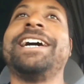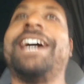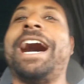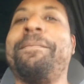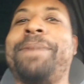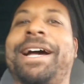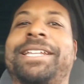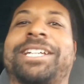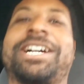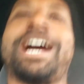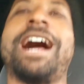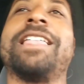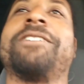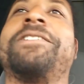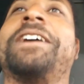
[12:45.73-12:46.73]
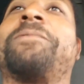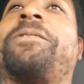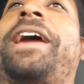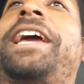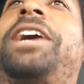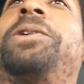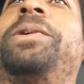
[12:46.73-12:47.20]
I'm about to call her up
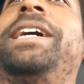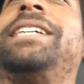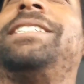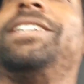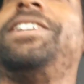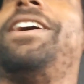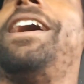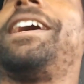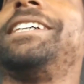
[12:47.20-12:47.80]
right quick so y'all